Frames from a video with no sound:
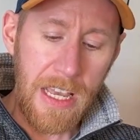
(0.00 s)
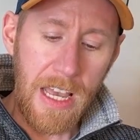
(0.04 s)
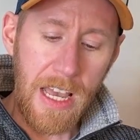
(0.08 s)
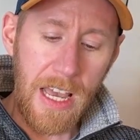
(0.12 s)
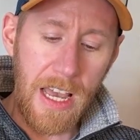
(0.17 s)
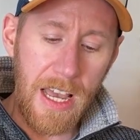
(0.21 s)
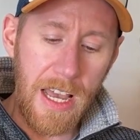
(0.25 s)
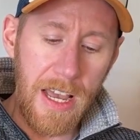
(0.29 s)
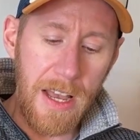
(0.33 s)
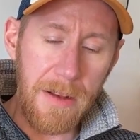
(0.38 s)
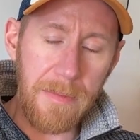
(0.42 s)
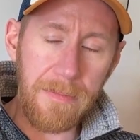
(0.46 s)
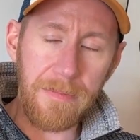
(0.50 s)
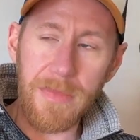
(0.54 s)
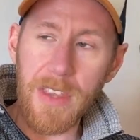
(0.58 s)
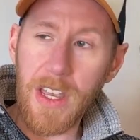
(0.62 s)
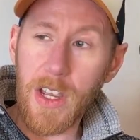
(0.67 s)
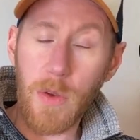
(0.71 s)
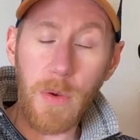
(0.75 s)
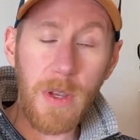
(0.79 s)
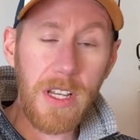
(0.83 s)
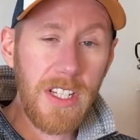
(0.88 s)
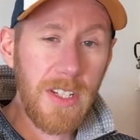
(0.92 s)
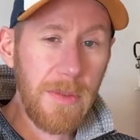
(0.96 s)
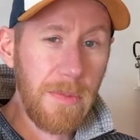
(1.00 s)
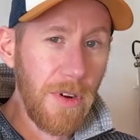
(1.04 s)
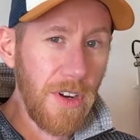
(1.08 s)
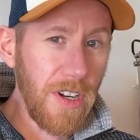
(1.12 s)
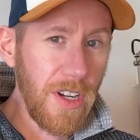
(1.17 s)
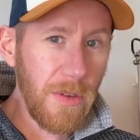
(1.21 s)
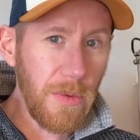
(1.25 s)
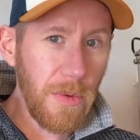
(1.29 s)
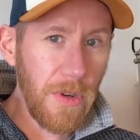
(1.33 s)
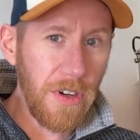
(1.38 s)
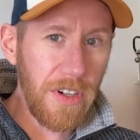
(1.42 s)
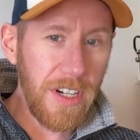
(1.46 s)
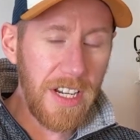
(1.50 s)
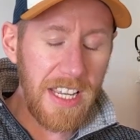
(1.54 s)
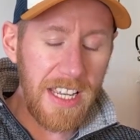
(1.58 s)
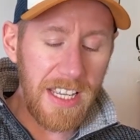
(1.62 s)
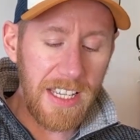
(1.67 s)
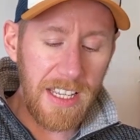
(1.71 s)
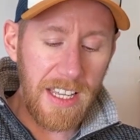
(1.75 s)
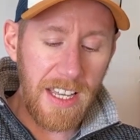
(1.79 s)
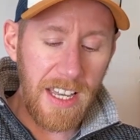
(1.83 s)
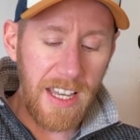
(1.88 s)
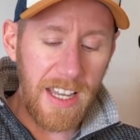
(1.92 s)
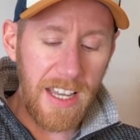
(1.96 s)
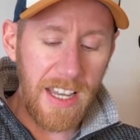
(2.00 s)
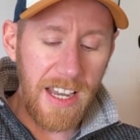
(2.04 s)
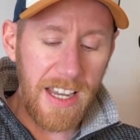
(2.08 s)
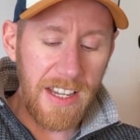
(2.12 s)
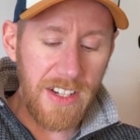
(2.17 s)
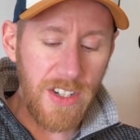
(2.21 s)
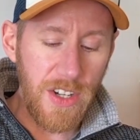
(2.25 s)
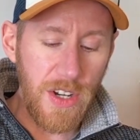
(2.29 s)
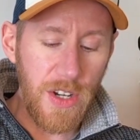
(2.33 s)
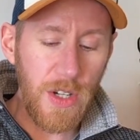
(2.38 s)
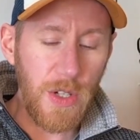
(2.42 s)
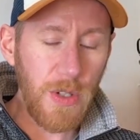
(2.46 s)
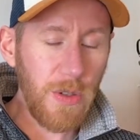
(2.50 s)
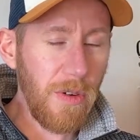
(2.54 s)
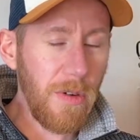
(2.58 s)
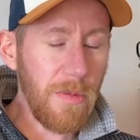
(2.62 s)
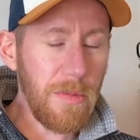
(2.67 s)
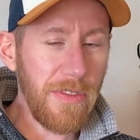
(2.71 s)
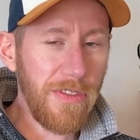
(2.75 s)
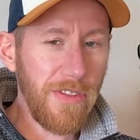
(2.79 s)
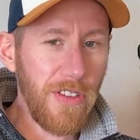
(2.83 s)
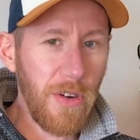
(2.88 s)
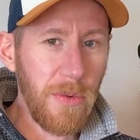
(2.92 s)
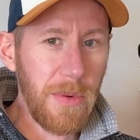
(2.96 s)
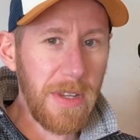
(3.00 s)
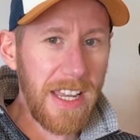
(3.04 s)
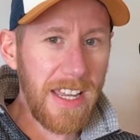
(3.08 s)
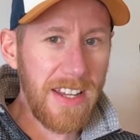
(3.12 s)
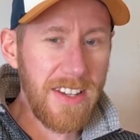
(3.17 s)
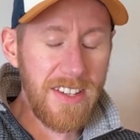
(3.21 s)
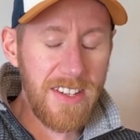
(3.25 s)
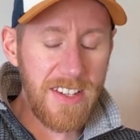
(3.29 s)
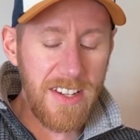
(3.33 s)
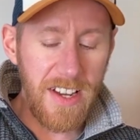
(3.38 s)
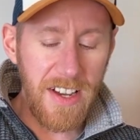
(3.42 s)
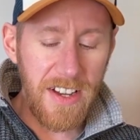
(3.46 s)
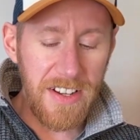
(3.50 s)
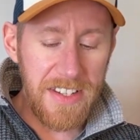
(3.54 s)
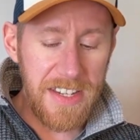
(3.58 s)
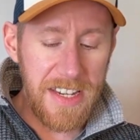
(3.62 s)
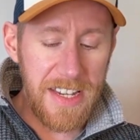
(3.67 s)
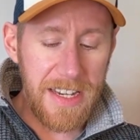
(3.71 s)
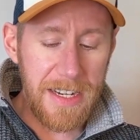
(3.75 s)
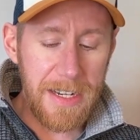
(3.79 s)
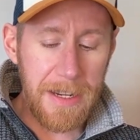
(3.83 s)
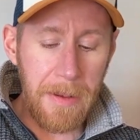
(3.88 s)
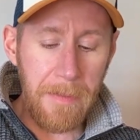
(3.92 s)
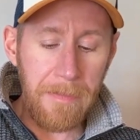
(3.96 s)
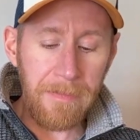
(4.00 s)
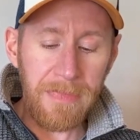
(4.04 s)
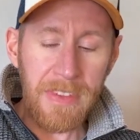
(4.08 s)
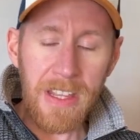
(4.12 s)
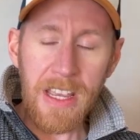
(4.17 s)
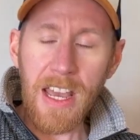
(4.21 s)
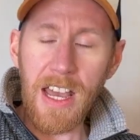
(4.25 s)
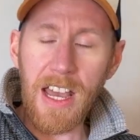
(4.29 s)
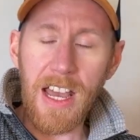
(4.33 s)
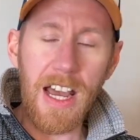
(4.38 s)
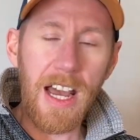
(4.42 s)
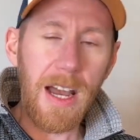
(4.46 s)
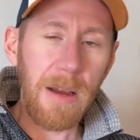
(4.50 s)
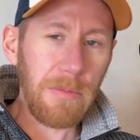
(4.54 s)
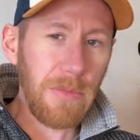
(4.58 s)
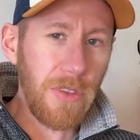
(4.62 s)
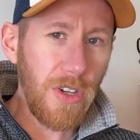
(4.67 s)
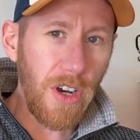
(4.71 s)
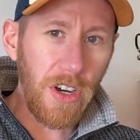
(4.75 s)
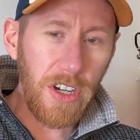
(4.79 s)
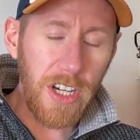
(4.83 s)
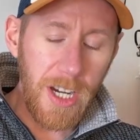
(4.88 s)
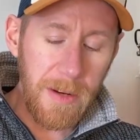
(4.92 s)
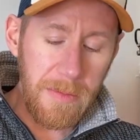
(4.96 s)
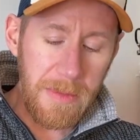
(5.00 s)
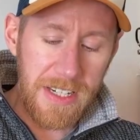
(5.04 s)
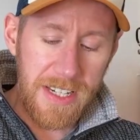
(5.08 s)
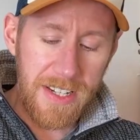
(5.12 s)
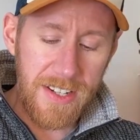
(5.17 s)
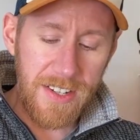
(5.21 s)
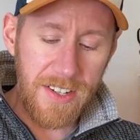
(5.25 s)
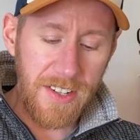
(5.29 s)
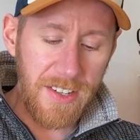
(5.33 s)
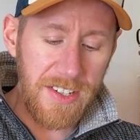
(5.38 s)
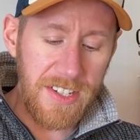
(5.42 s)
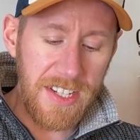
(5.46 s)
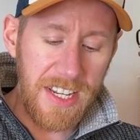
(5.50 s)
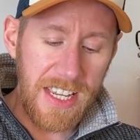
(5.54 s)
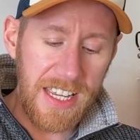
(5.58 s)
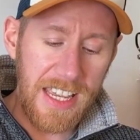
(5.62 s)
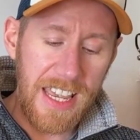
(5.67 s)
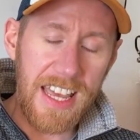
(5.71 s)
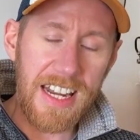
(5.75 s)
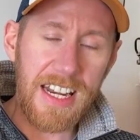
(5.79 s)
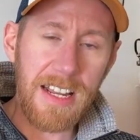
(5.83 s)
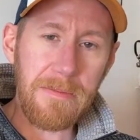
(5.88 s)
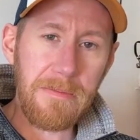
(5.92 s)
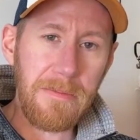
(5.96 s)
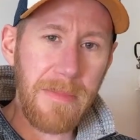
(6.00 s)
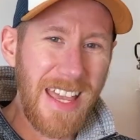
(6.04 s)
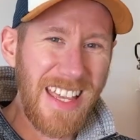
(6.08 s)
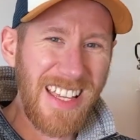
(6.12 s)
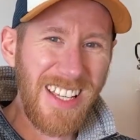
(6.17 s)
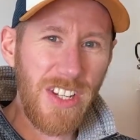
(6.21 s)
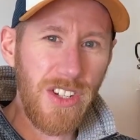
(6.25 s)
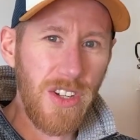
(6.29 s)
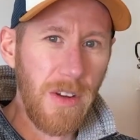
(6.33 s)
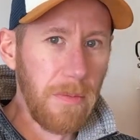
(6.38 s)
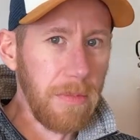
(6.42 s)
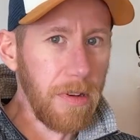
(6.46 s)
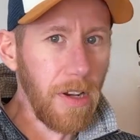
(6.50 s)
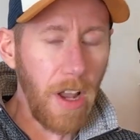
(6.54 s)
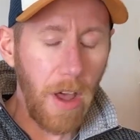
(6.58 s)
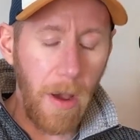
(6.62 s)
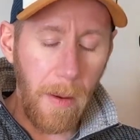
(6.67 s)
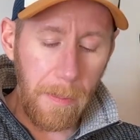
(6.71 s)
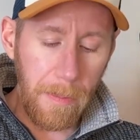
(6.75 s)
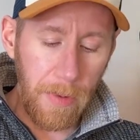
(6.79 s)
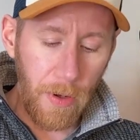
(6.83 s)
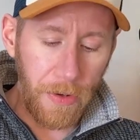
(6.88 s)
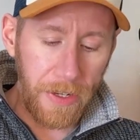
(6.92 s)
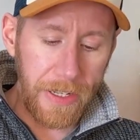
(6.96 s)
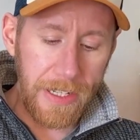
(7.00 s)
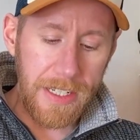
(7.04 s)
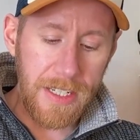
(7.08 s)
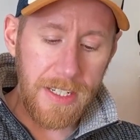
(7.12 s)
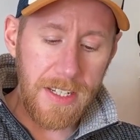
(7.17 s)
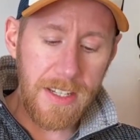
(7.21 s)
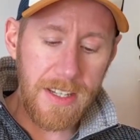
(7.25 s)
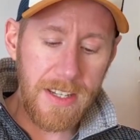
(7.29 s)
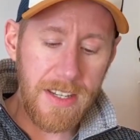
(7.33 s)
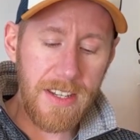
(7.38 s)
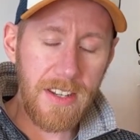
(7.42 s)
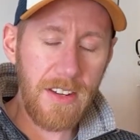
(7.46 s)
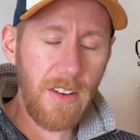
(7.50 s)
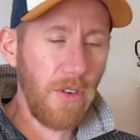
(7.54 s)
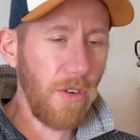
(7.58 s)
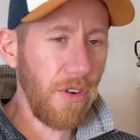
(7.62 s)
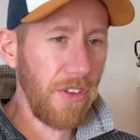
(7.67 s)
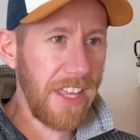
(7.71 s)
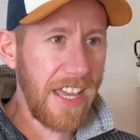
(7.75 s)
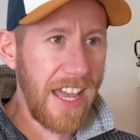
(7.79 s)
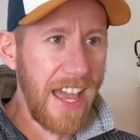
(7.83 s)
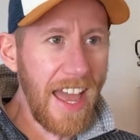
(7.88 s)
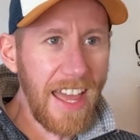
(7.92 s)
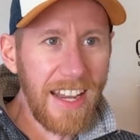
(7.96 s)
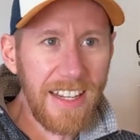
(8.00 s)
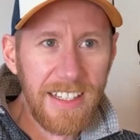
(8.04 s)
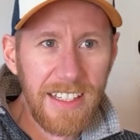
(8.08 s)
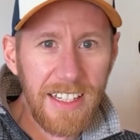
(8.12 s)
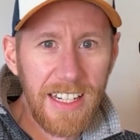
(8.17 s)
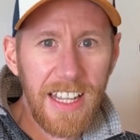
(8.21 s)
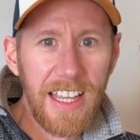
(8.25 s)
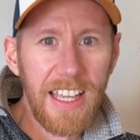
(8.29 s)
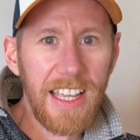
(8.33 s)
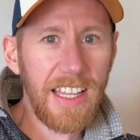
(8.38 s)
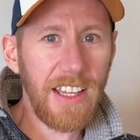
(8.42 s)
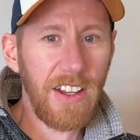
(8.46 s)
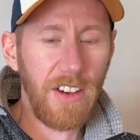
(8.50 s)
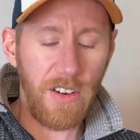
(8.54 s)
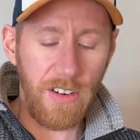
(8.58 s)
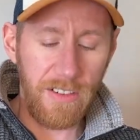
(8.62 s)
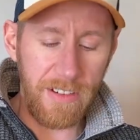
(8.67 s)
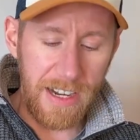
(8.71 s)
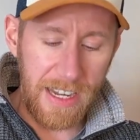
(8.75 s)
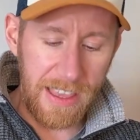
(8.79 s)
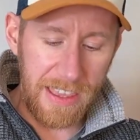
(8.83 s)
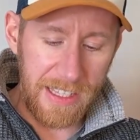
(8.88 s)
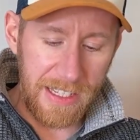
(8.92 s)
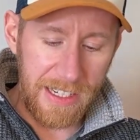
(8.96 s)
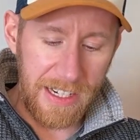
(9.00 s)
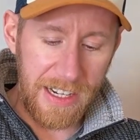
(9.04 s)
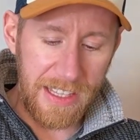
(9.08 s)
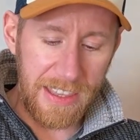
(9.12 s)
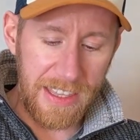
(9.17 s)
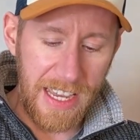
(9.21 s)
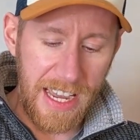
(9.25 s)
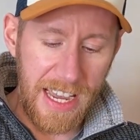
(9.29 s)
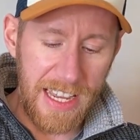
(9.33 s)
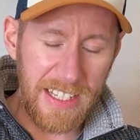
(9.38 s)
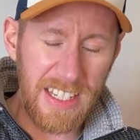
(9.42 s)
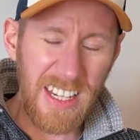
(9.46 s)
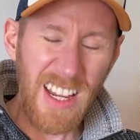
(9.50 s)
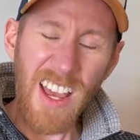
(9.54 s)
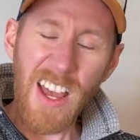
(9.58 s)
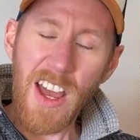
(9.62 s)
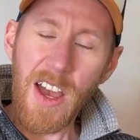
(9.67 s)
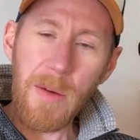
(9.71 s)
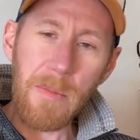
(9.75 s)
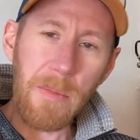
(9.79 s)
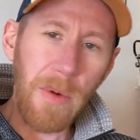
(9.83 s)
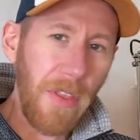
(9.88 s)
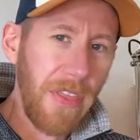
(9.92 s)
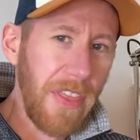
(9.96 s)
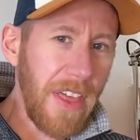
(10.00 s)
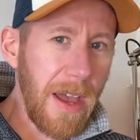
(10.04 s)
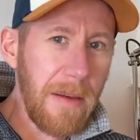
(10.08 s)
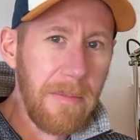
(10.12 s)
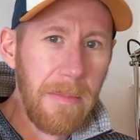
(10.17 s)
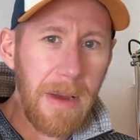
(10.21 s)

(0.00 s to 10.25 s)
A quick spoiler warning, as usual, before we get started. I'm not going to be discussing any major plot points or the ending or anything like that, but there